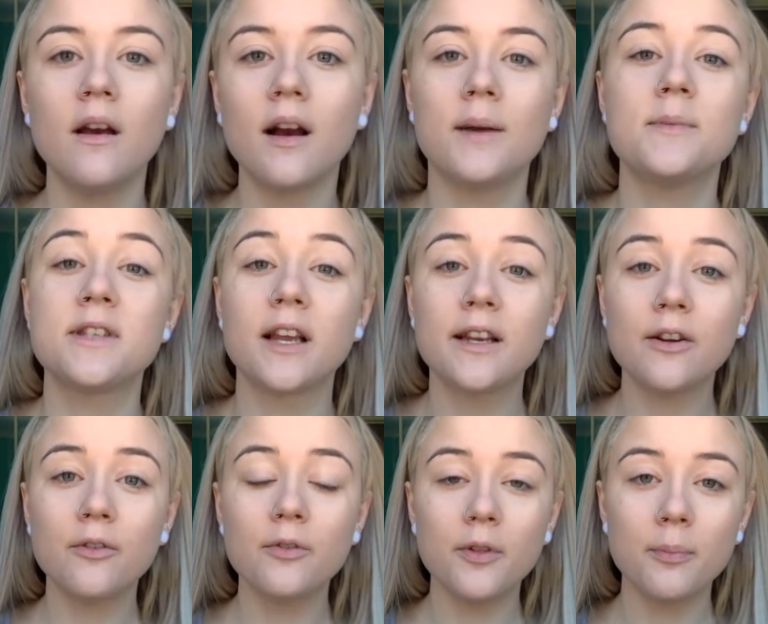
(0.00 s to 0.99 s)
I'm starting
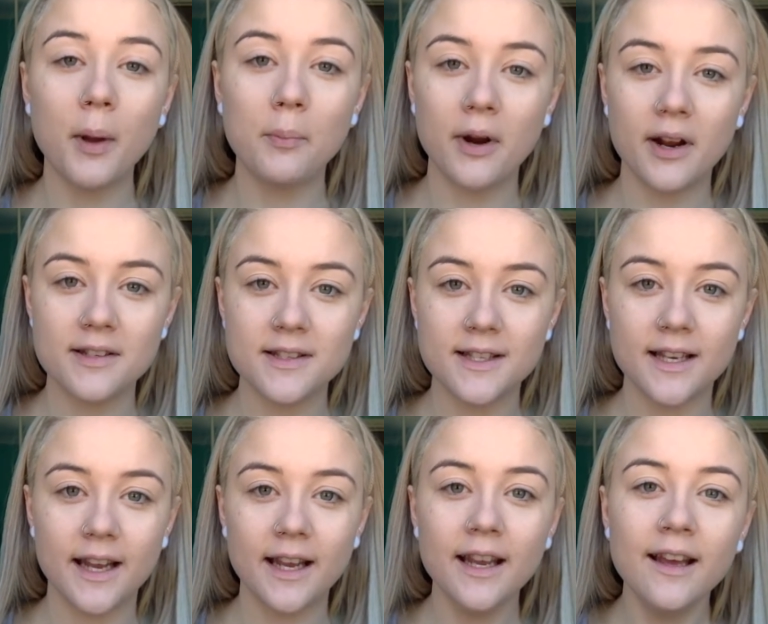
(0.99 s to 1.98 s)
off with my brows
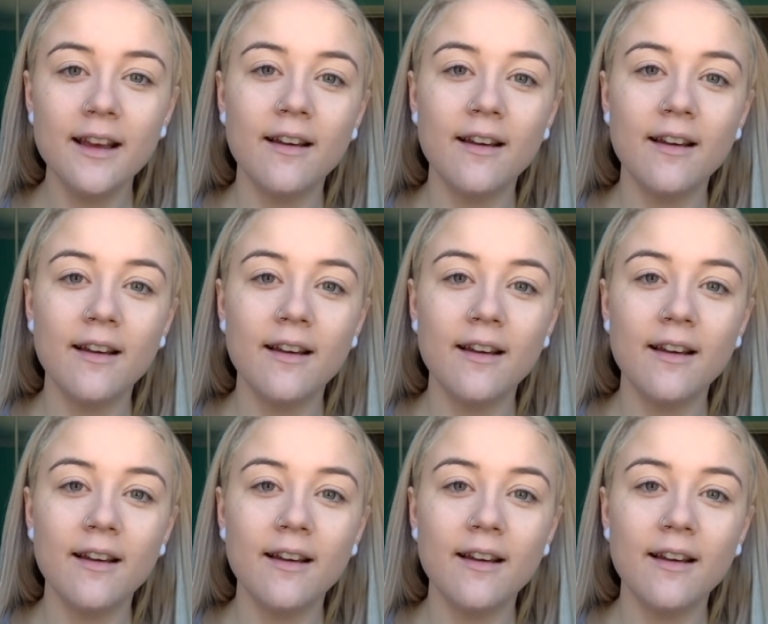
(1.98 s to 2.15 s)
today,